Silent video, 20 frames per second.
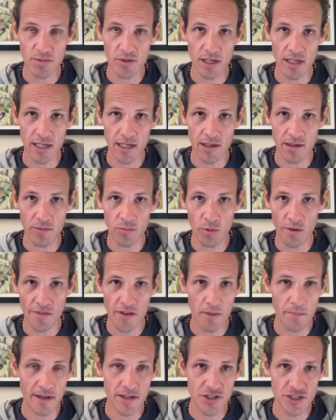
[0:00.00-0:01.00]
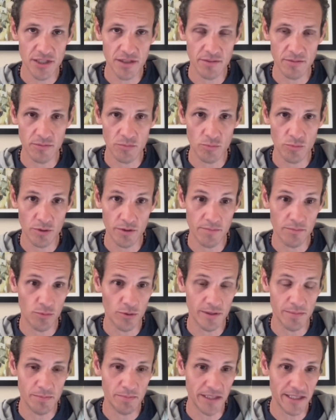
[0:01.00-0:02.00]
One I'll mention
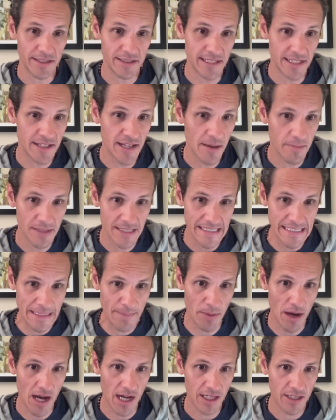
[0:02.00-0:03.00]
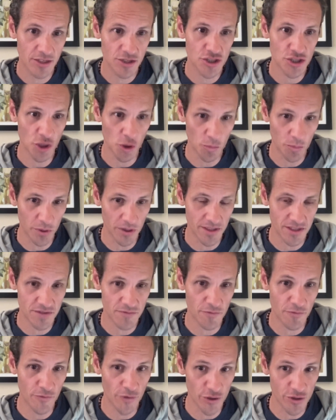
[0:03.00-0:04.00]
would be Deepak Chopra's
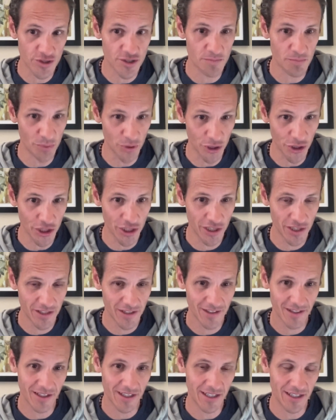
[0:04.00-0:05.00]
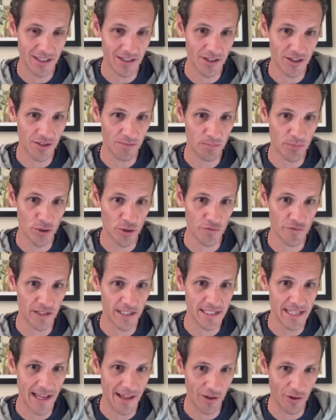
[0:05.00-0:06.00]
first book called
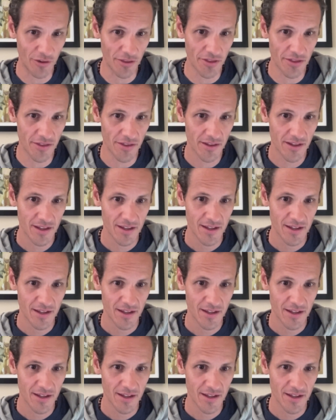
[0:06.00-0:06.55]
Perfect Health.